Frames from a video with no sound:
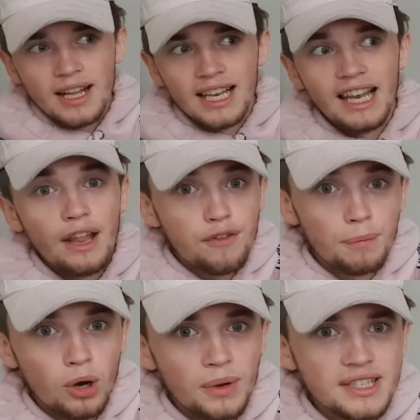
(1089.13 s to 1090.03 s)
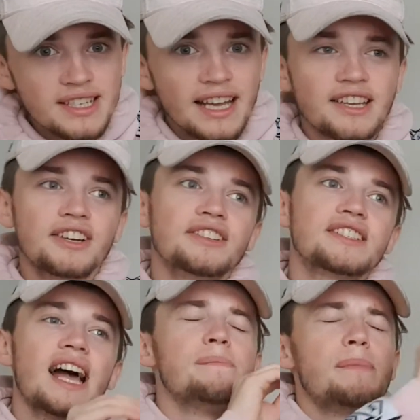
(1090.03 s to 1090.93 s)
Liverpool in second.
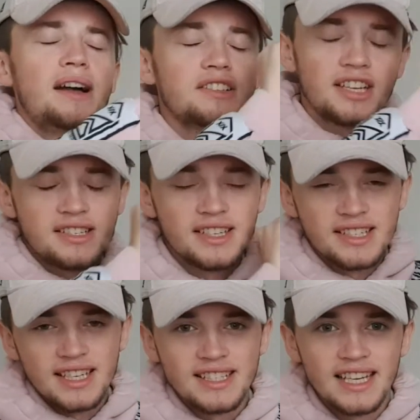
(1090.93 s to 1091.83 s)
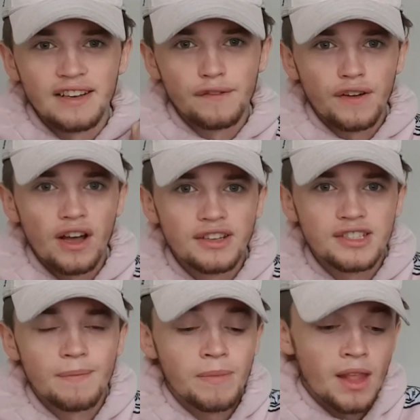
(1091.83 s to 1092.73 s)
And Manchester City in first.